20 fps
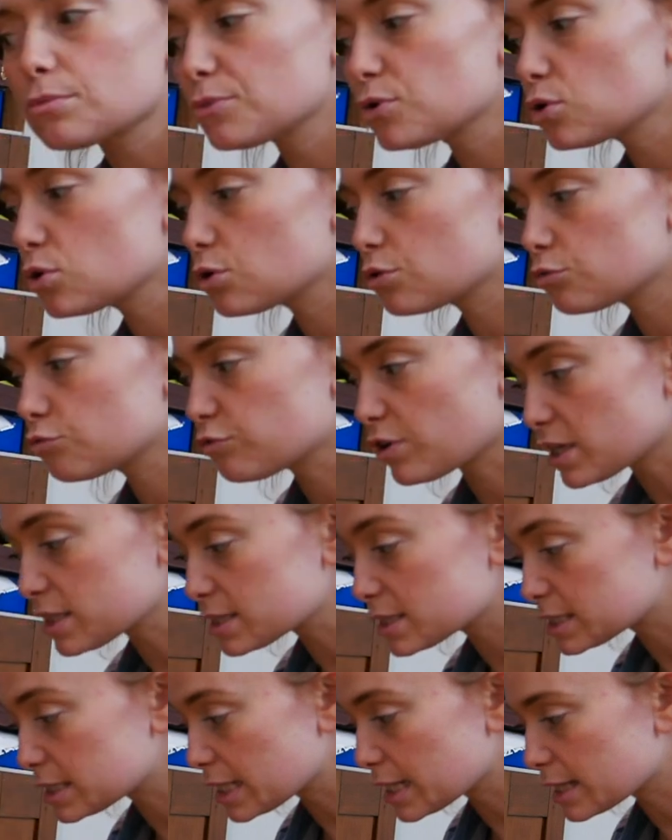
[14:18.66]
more
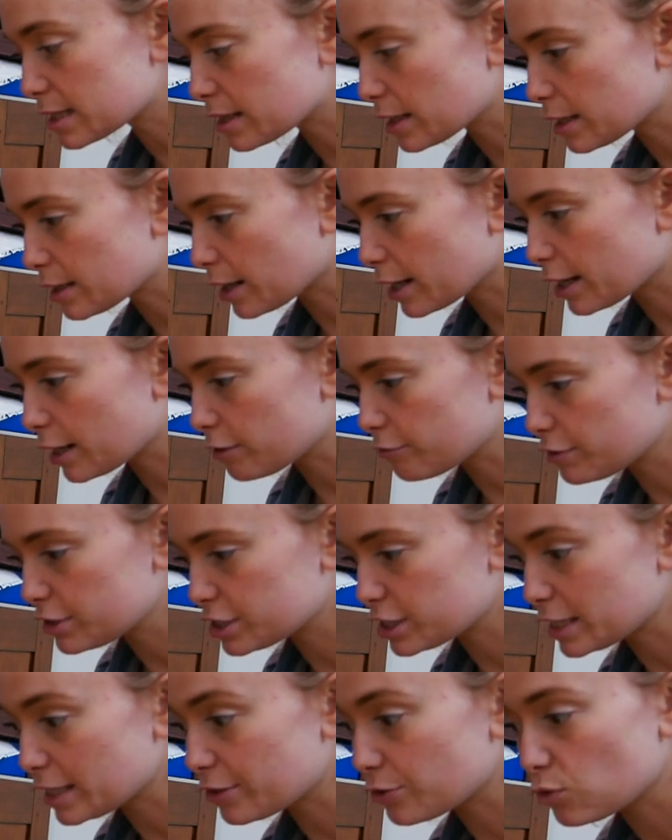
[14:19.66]
rustic than I
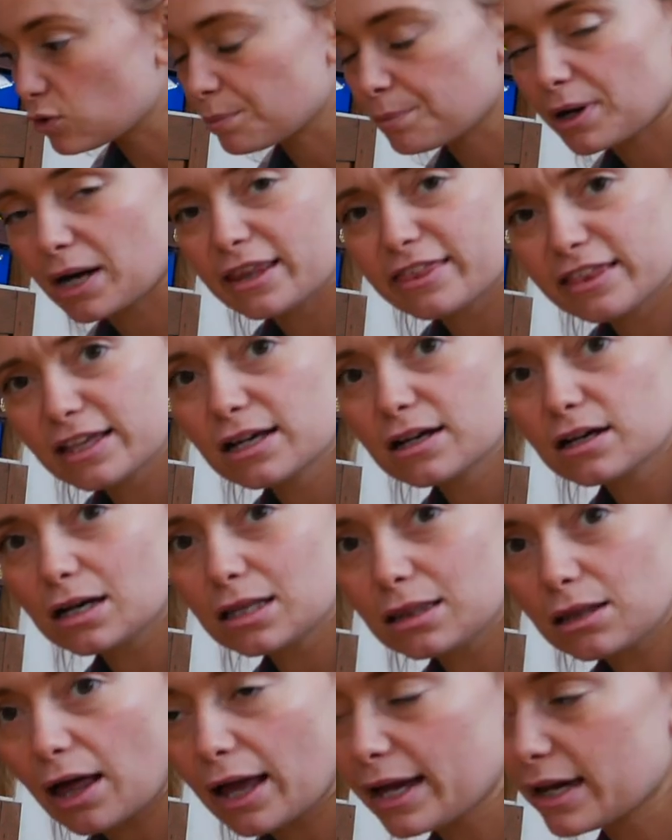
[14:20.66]
originally thought, but I think I
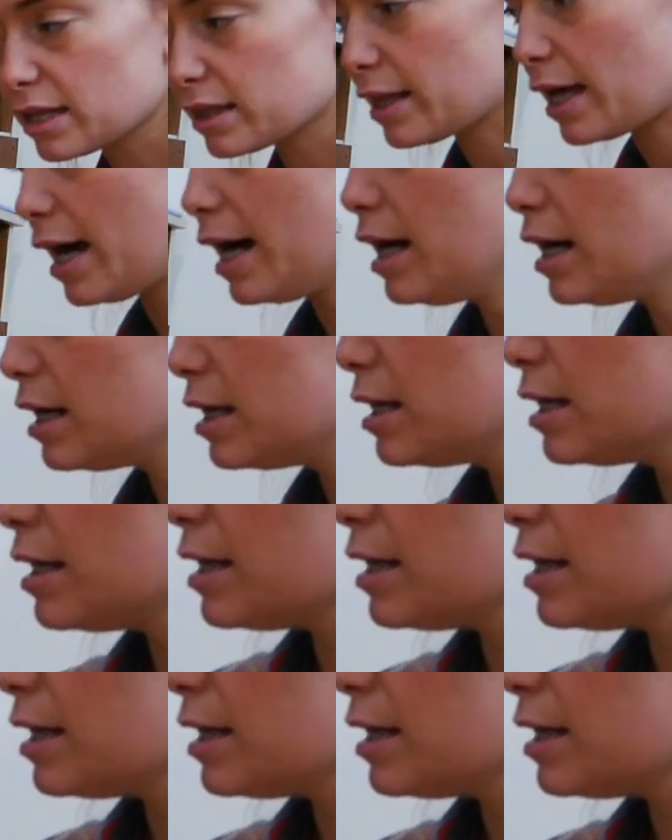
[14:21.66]
like that.